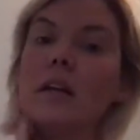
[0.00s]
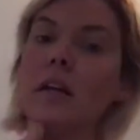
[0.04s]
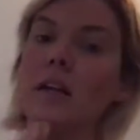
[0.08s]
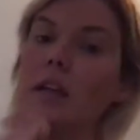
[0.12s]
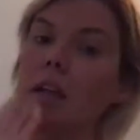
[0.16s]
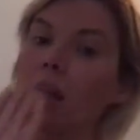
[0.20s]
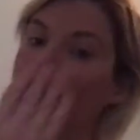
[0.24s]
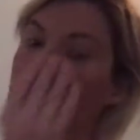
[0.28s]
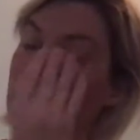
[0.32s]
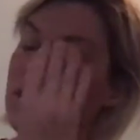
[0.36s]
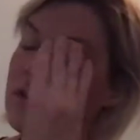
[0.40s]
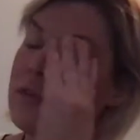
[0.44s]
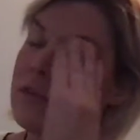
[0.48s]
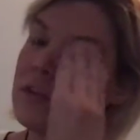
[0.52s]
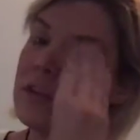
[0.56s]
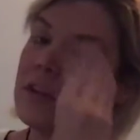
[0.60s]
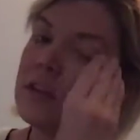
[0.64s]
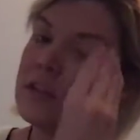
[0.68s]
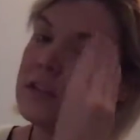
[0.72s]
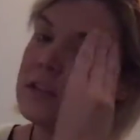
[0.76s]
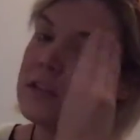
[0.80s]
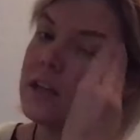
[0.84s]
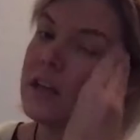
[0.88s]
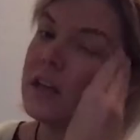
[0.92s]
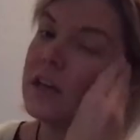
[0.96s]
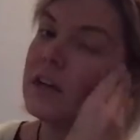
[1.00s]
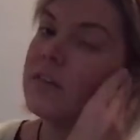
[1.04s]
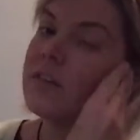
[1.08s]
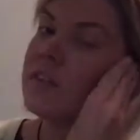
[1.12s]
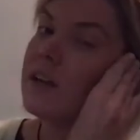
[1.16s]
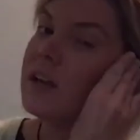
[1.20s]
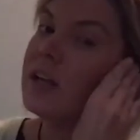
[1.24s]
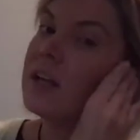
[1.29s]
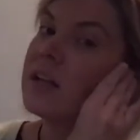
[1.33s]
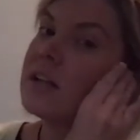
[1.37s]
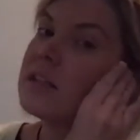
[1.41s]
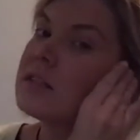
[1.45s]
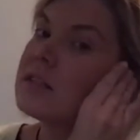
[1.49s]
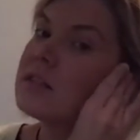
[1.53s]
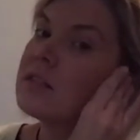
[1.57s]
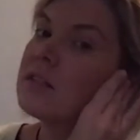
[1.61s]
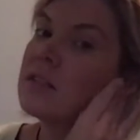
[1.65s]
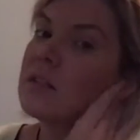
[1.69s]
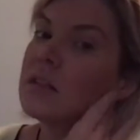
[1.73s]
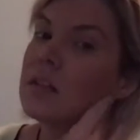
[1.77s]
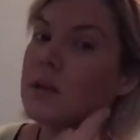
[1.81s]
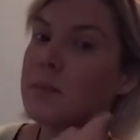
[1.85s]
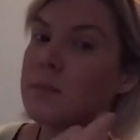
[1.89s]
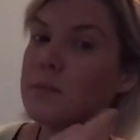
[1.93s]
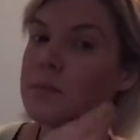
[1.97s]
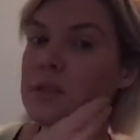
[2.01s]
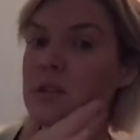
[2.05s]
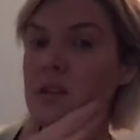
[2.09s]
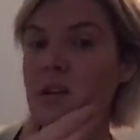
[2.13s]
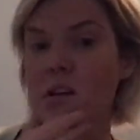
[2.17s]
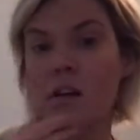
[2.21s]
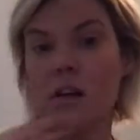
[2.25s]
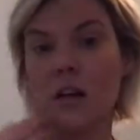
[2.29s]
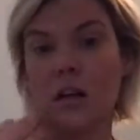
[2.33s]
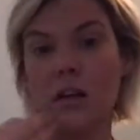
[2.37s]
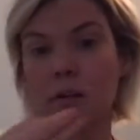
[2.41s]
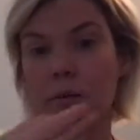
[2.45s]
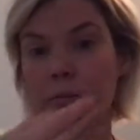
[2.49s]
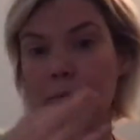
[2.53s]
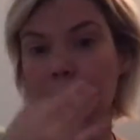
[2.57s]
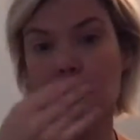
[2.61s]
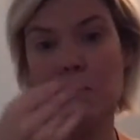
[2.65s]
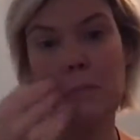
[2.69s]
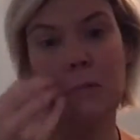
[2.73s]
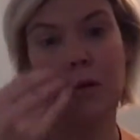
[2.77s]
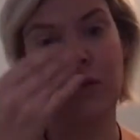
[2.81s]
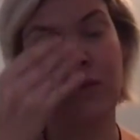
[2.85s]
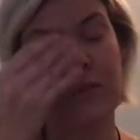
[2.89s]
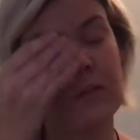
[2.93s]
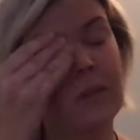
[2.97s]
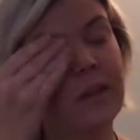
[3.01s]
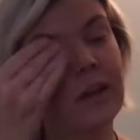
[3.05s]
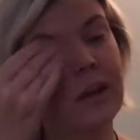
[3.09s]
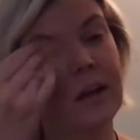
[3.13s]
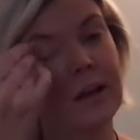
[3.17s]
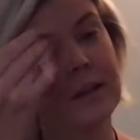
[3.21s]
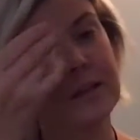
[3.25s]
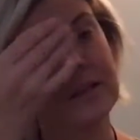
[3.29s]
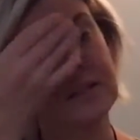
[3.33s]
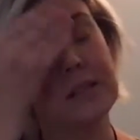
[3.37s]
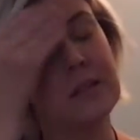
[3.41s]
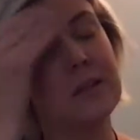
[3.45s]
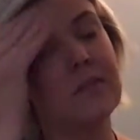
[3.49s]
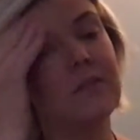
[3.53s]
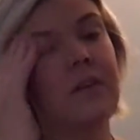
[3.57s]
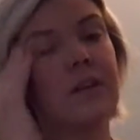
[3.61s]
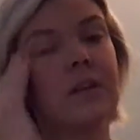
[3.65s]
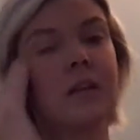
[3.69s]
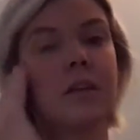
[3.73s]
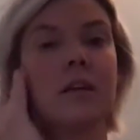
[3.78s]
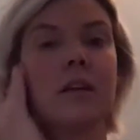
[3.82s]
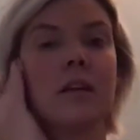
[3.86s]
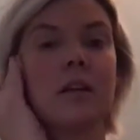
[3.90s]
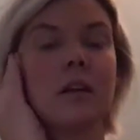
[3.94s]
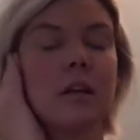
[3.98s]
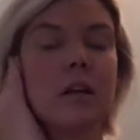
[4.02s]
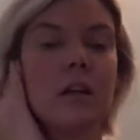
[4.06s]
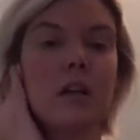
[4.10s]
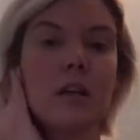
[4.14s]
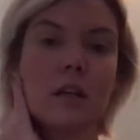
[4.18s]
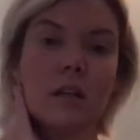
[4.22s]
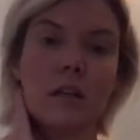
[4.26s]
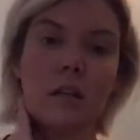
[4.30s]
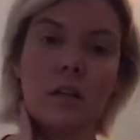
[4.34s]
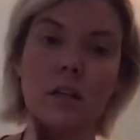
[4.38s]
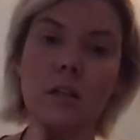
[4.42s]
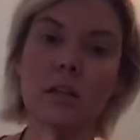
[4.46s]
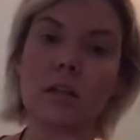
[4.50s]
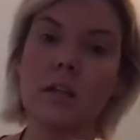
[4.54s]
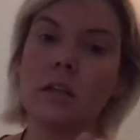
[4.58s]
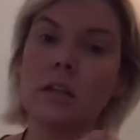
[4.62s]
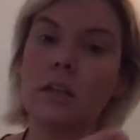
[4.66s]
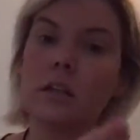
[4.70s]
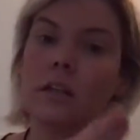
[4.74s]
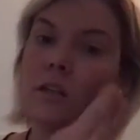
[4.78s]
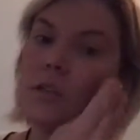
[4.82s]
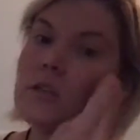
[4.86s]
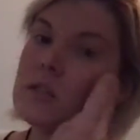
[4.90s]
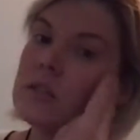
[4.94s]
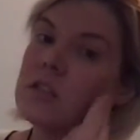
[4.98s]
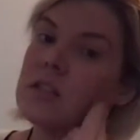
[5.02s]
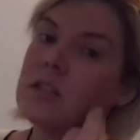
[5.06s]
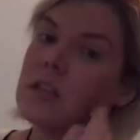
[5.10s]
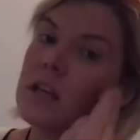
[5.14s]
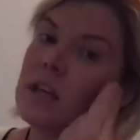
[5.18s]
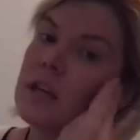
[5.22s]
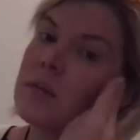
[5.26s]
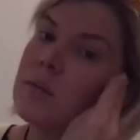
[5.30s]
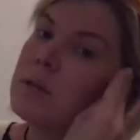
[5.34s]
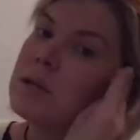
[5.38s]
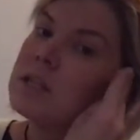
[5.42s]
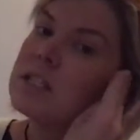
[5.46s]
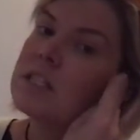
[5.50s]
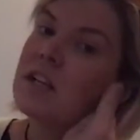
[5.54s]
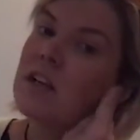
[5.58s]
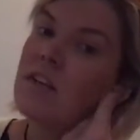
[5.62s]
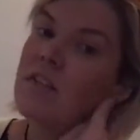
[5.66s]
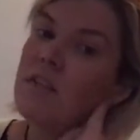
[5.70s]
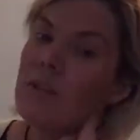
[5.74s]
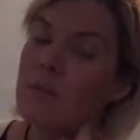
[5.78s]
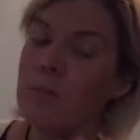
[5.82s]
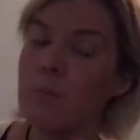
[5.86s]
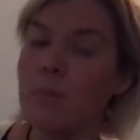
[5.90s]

I go over the entire face, lips and all, over the eyes even, just to give myself a